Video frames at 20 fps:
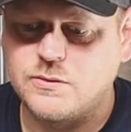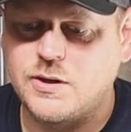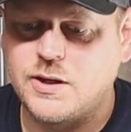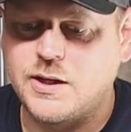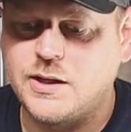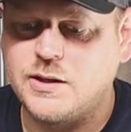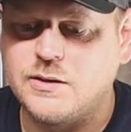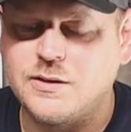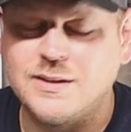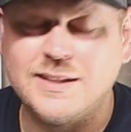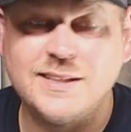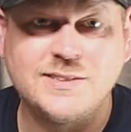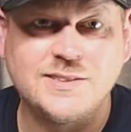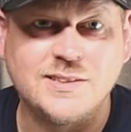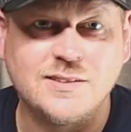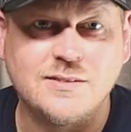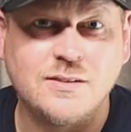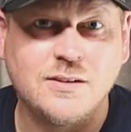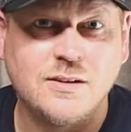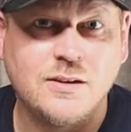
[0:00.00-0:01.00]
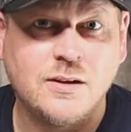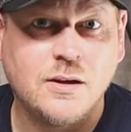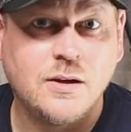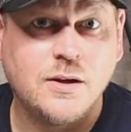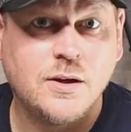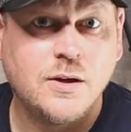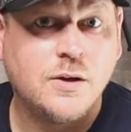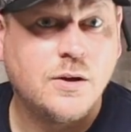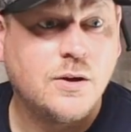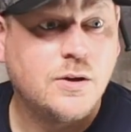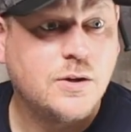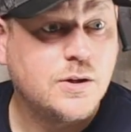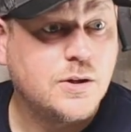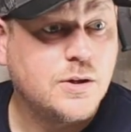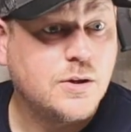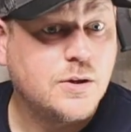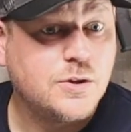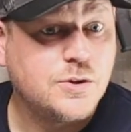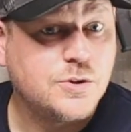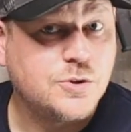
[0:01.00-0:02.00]
All right, listen.
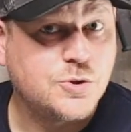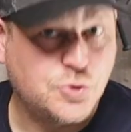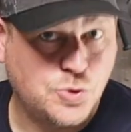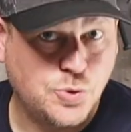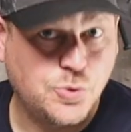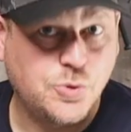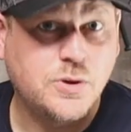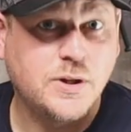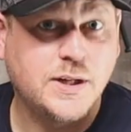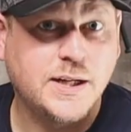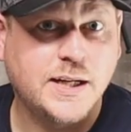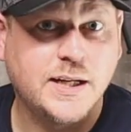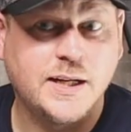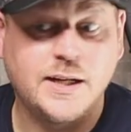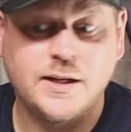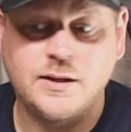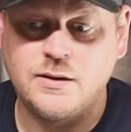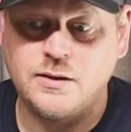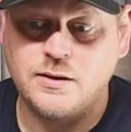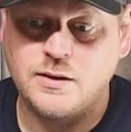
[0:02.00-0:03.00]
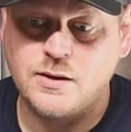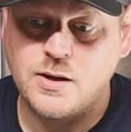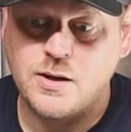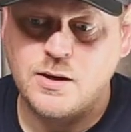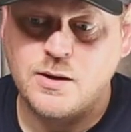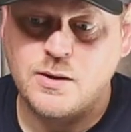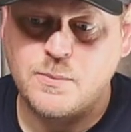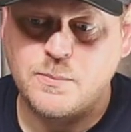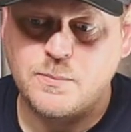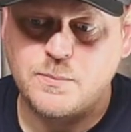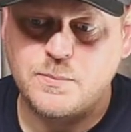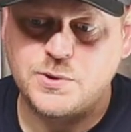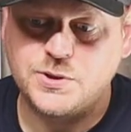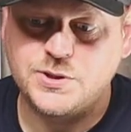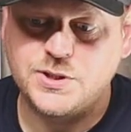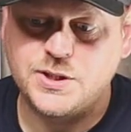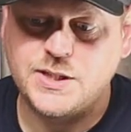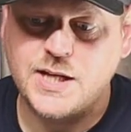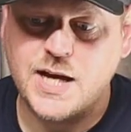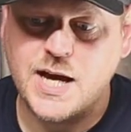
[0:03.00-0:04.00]
True click in,
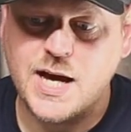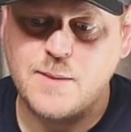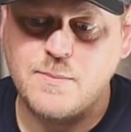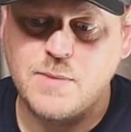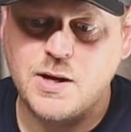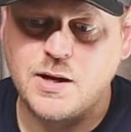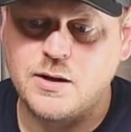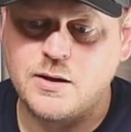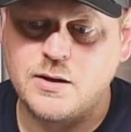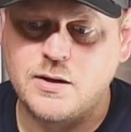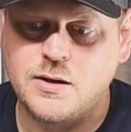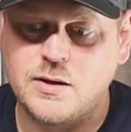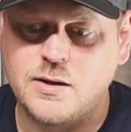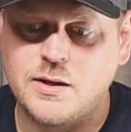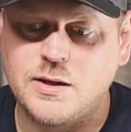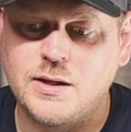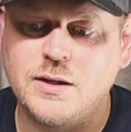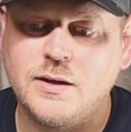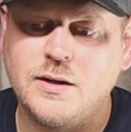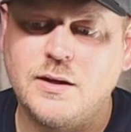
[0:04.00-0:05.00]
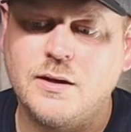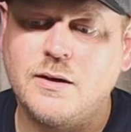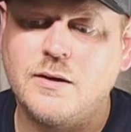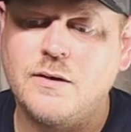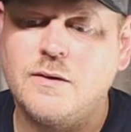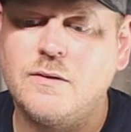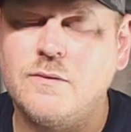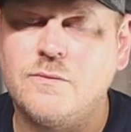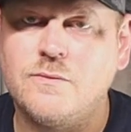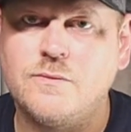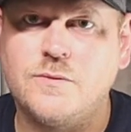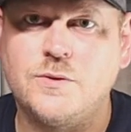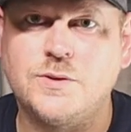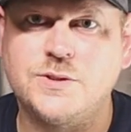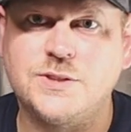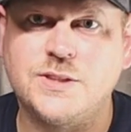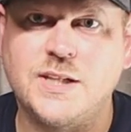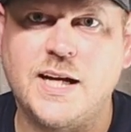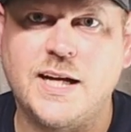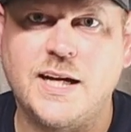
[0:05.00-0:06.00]
push the tab,
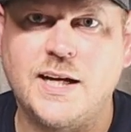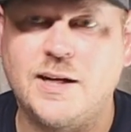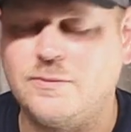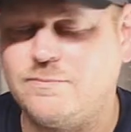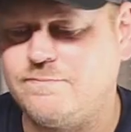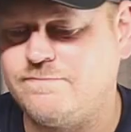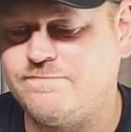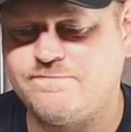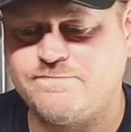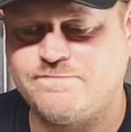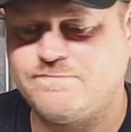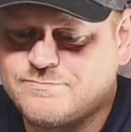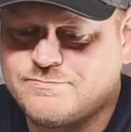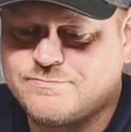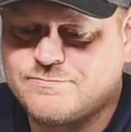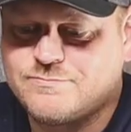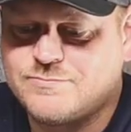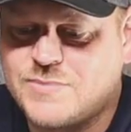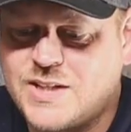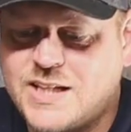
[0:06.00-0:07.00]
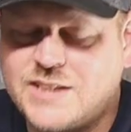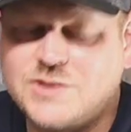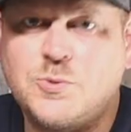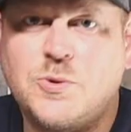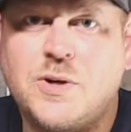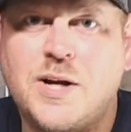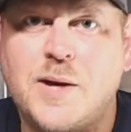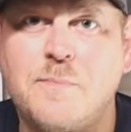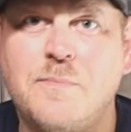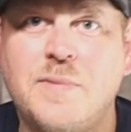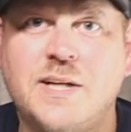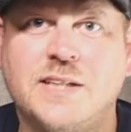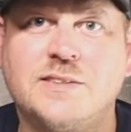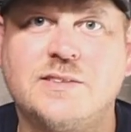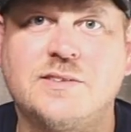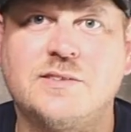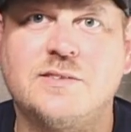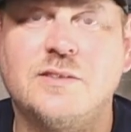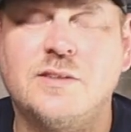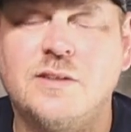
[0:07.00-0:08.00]
full slide out. That's what I
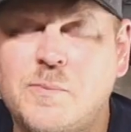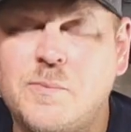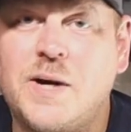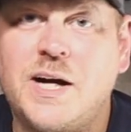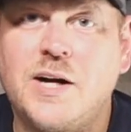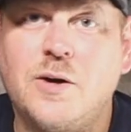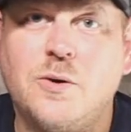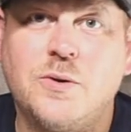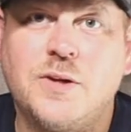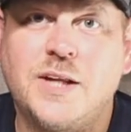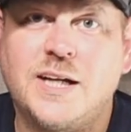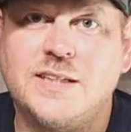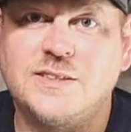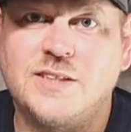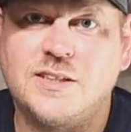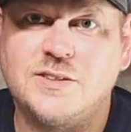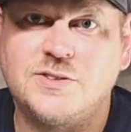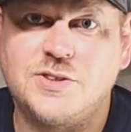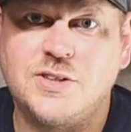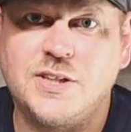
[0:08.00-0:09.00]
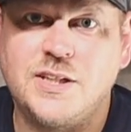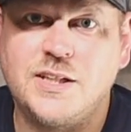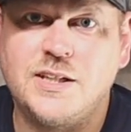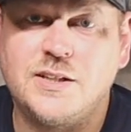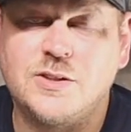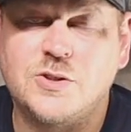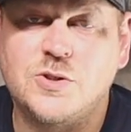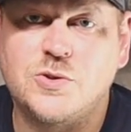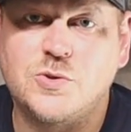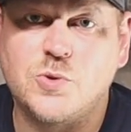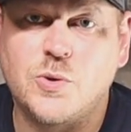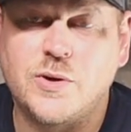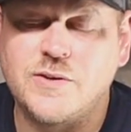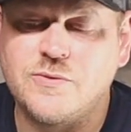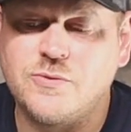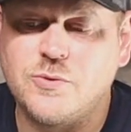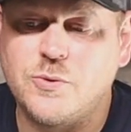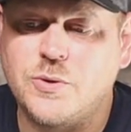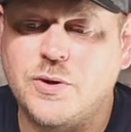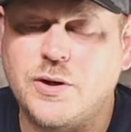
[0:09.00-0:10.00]
miss from my old
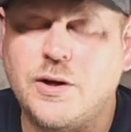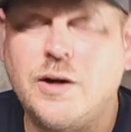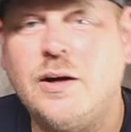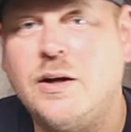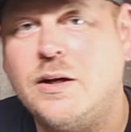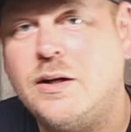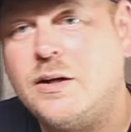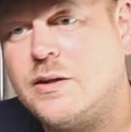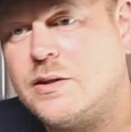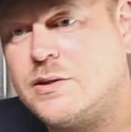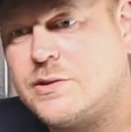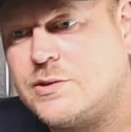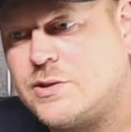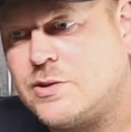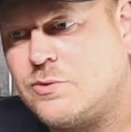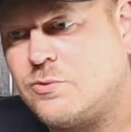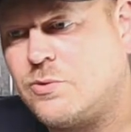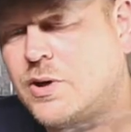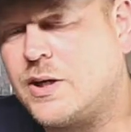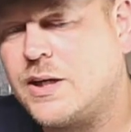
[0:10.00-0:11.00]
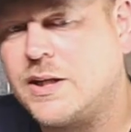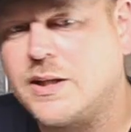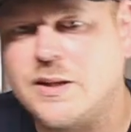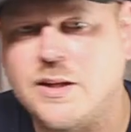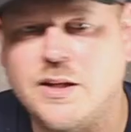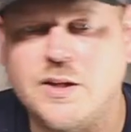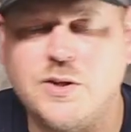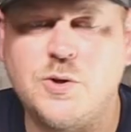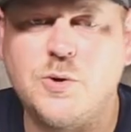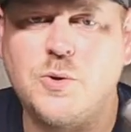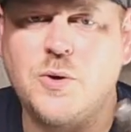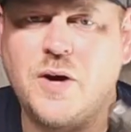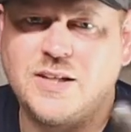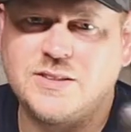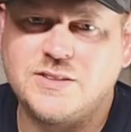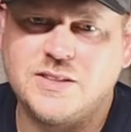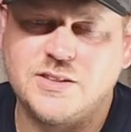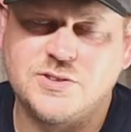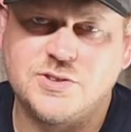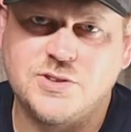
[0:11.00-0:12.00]
Ssg24 to running the new
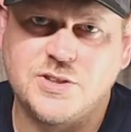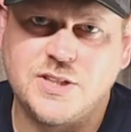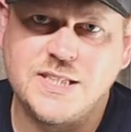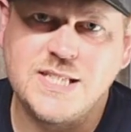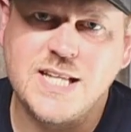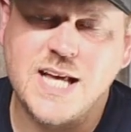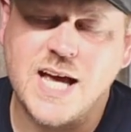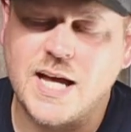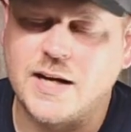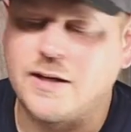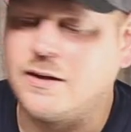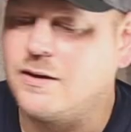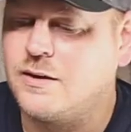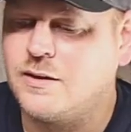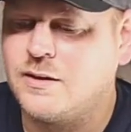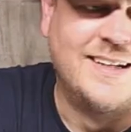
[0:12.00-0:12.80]
Ssg10.